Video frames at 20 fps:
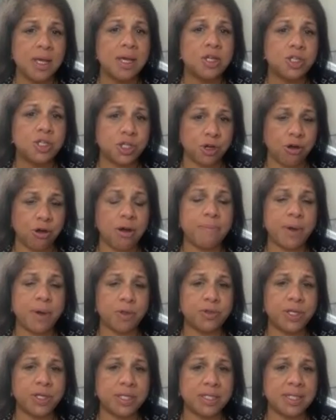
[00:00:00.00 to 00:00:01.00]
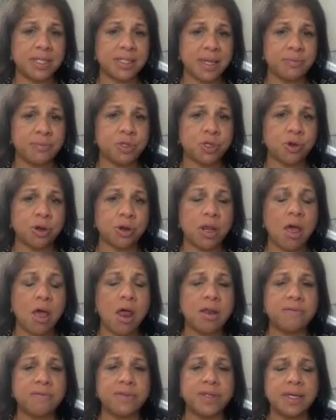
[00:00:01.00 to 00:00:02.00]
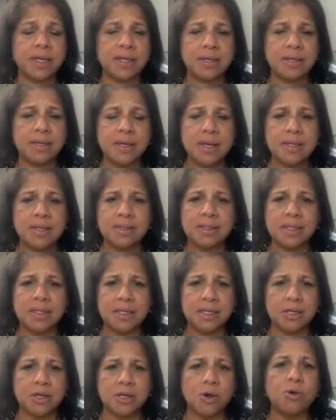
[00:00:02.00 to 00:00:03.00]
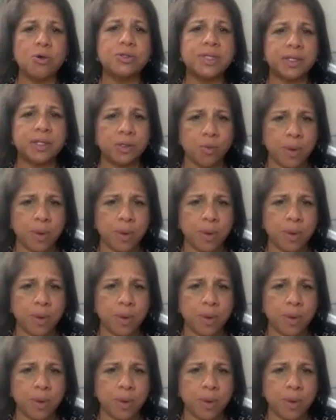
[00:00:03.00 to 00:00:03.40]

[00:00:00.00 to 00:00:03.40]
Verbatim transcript: share about this because I'm sure a lot of the CEOs at the